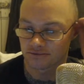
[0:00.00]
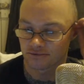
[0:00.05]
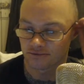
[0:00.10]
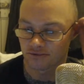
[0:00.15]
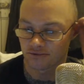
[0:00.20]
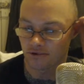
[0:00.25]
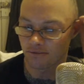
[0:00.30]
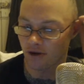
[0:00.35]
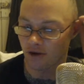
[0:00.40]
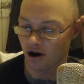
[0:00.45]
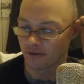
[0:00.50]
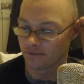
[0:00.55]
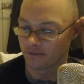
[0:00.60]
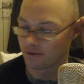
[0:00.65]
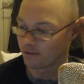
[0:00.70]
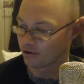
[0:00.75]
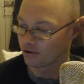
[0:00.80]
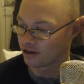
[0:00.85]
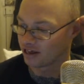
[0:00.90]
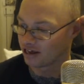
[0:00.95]
remind me
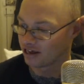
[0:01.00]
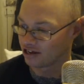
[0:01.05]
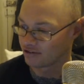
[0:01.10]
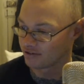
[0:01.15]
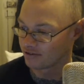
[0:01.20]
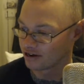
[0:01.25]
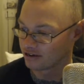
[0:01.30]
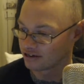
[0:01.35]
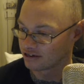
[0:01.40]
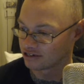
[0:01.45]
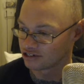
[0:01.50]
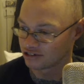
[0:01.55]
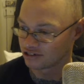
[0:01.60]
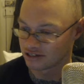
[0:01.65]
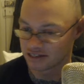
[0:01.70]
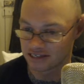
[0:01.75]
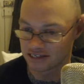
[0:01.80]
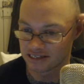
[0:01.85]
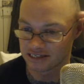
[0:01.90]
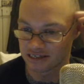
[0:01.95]
what league you're in because
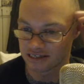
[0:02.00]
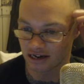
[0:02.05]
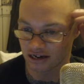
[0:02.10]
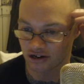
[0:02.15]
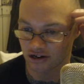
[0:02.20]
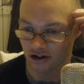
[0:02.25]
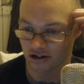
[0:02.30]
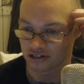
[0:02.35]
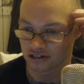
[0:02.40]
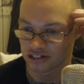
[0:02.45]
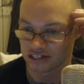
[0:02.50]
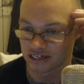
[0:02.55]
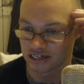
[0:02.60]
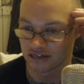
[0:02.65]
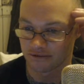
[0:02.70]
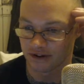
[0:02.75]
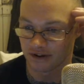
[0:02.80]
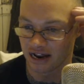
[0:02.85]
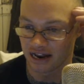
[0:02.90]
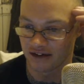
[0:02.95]
I can't see
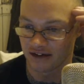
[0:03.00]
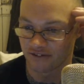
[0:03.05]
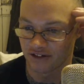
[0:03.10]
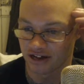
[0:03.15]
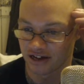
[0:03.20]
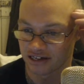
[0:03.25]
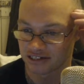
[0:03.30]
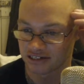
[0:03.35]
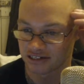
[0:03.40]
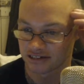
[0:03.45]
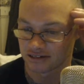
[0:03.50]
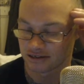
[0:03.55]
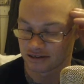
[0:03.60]
you in any of this.